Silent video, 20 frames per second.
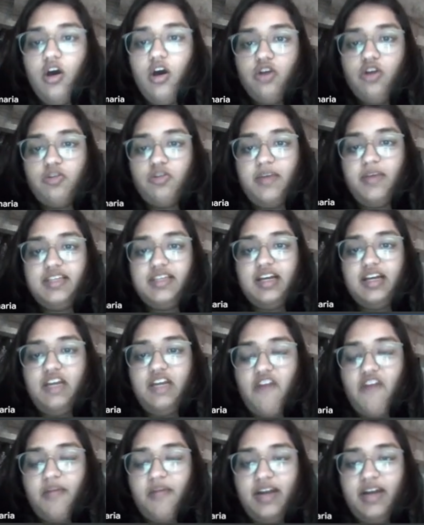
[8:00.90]
So
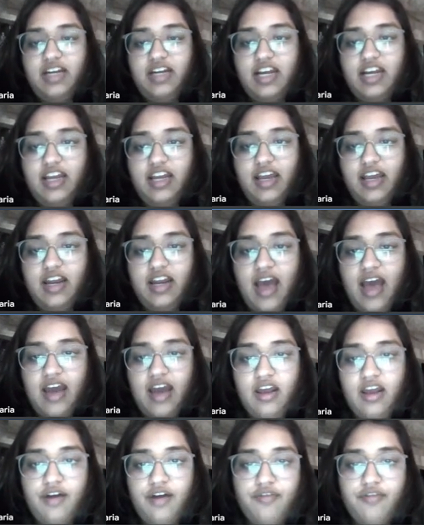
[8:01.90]
basically, by maintaining an
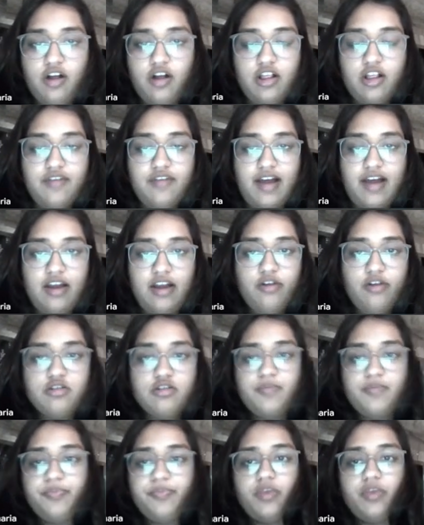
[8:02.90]
array of all the
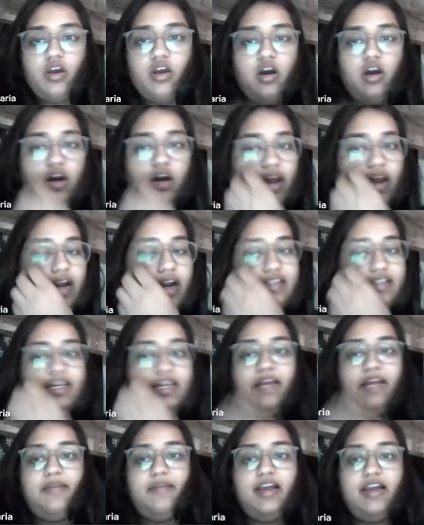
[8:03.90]
values, and it is
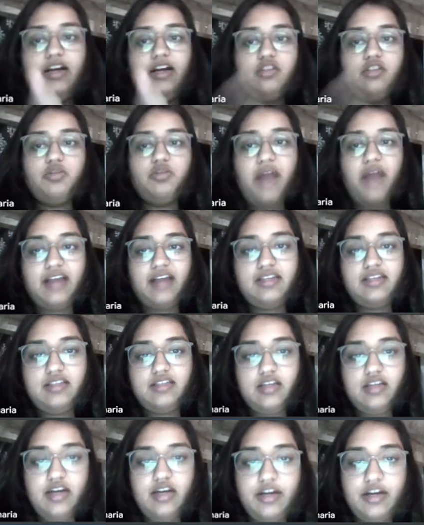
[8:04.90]
enabling us to
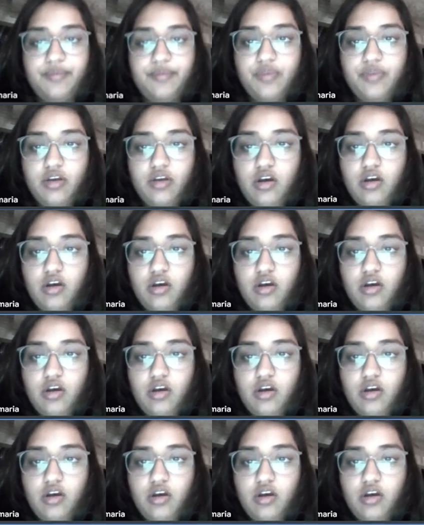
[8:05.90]
access the data.